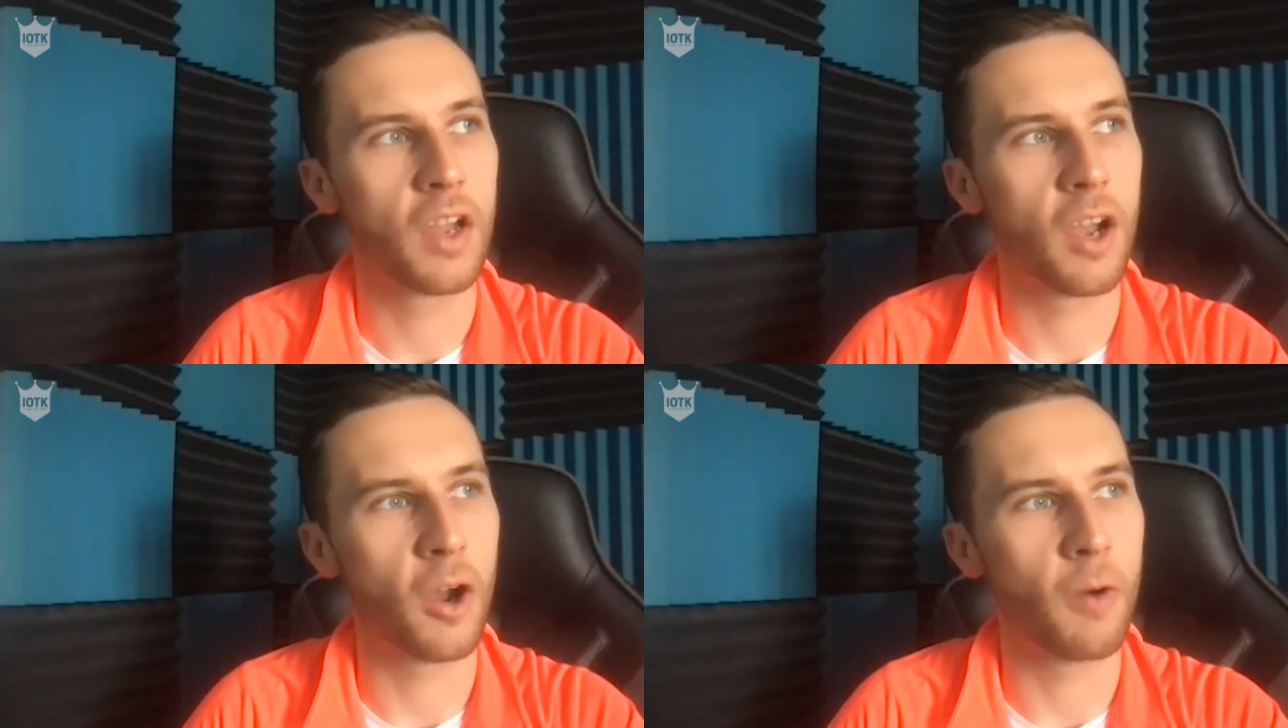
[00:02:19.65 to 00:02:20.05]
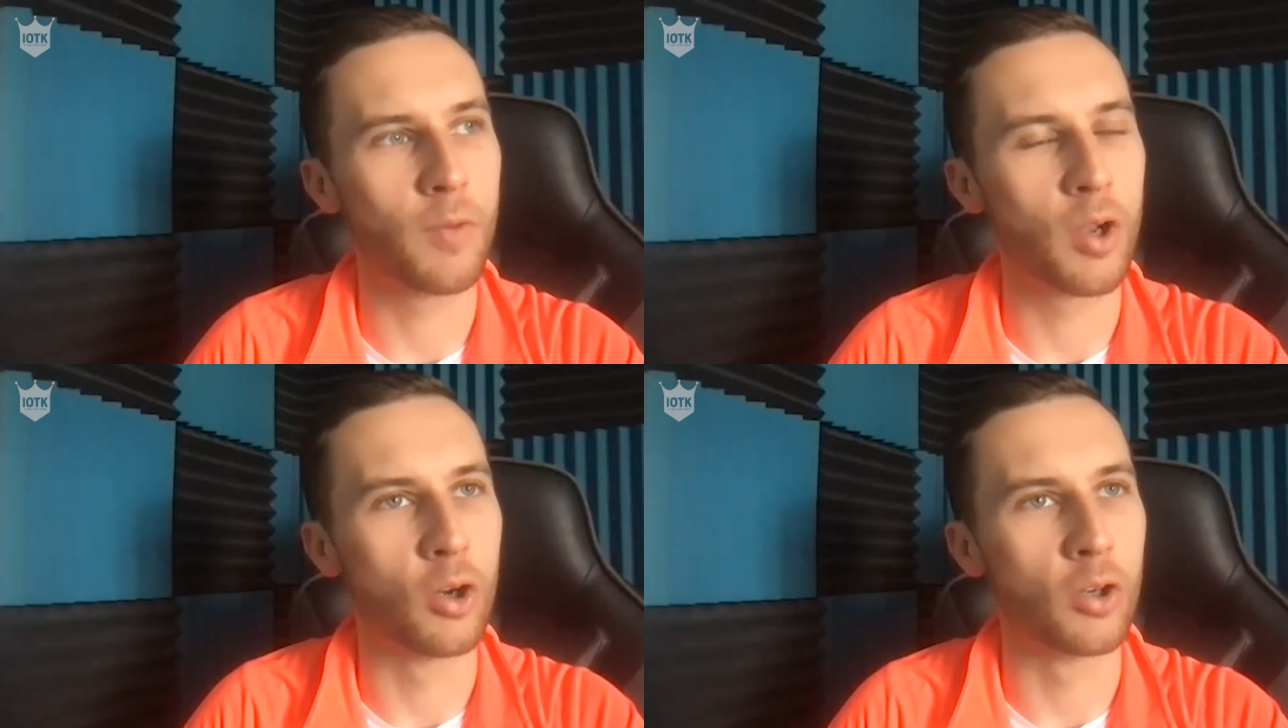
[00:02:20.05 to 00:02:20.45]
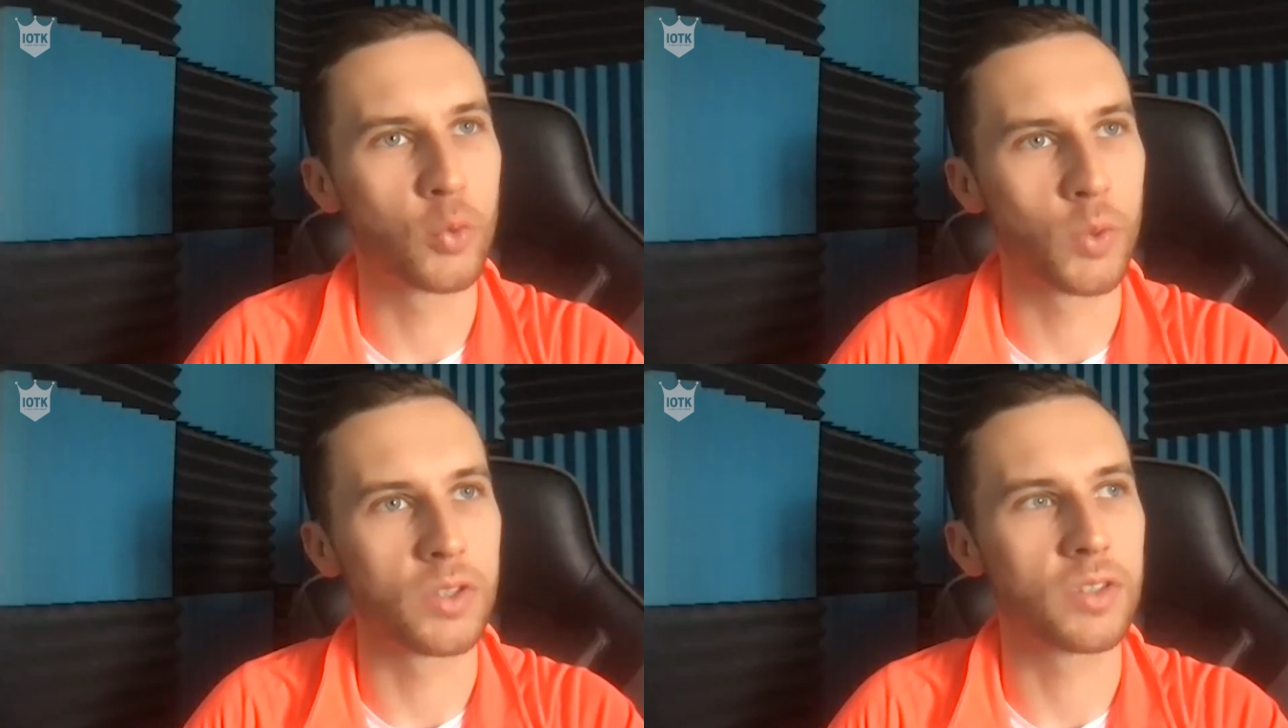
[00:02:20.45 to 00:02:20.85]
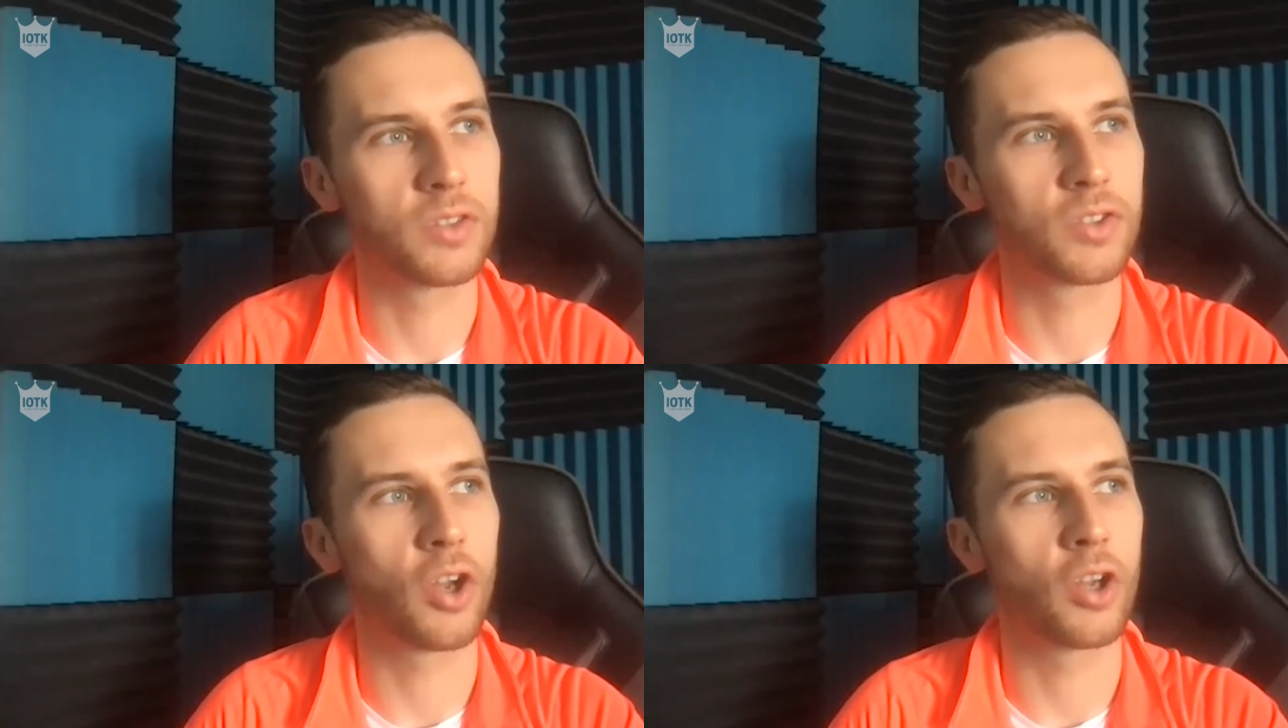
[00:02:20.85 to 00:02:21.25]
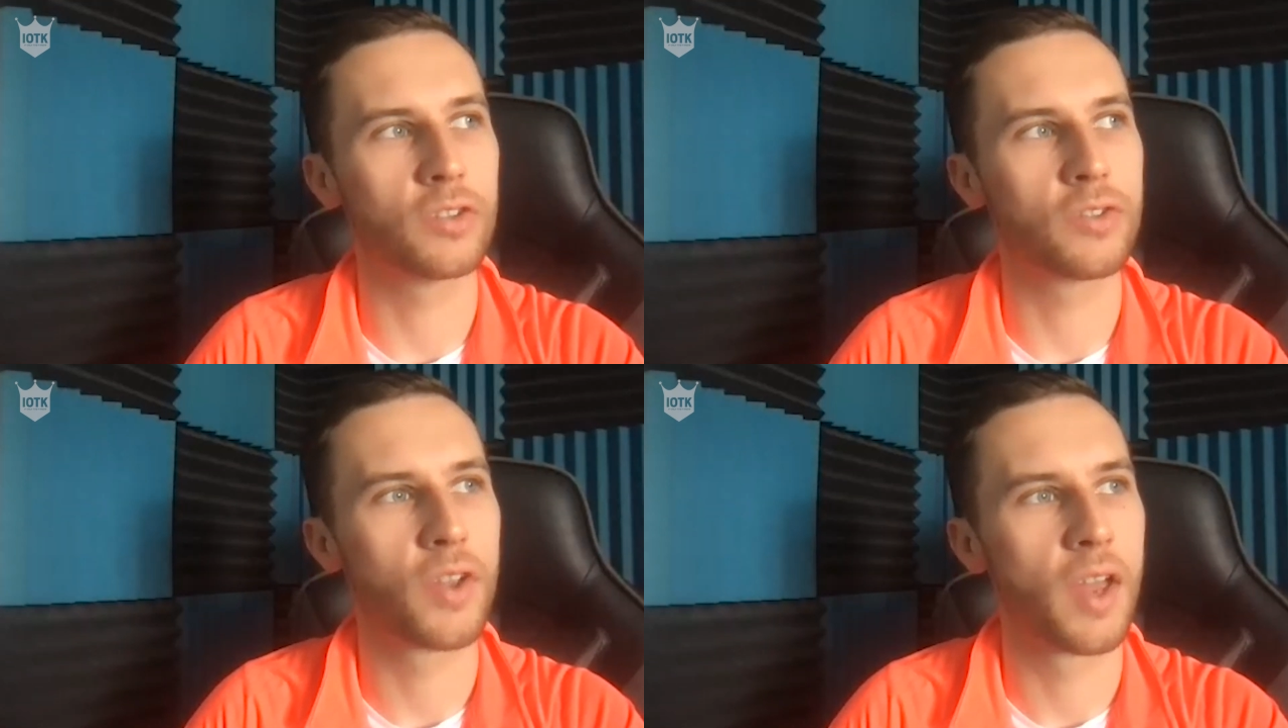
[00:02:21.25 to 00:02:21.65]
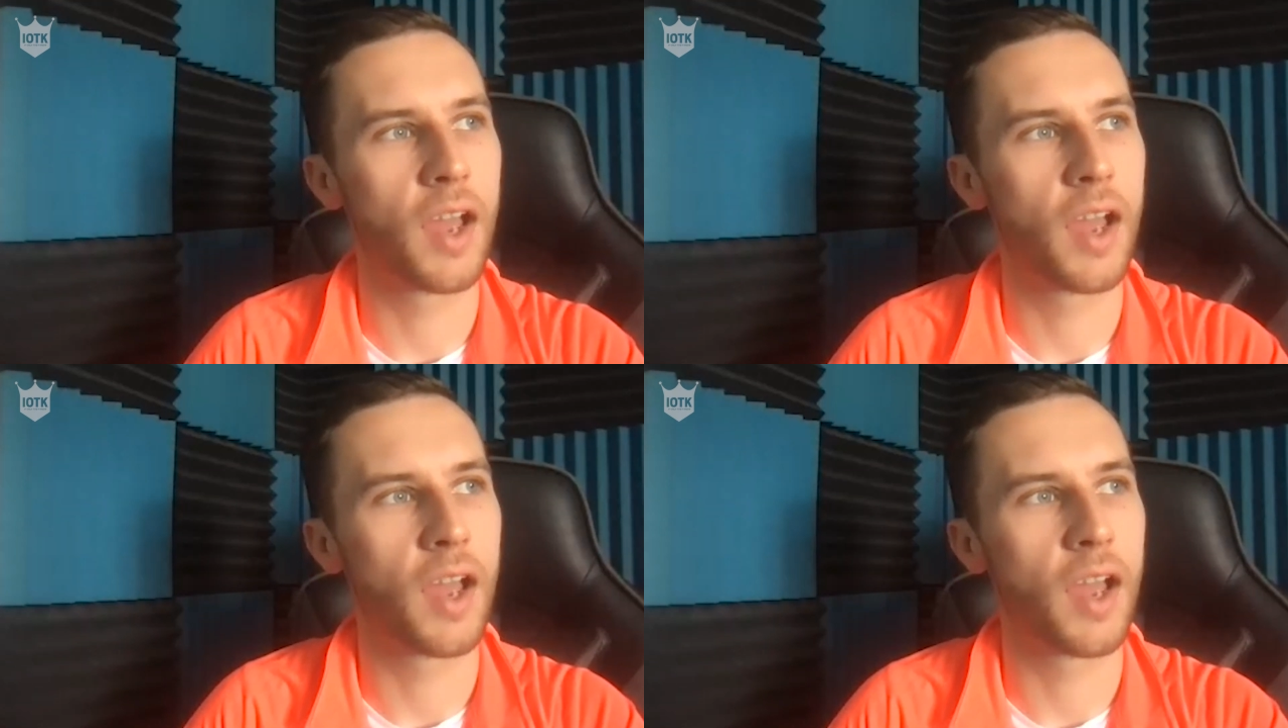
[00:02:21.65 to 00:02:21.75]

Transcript: A lot of twists and turns.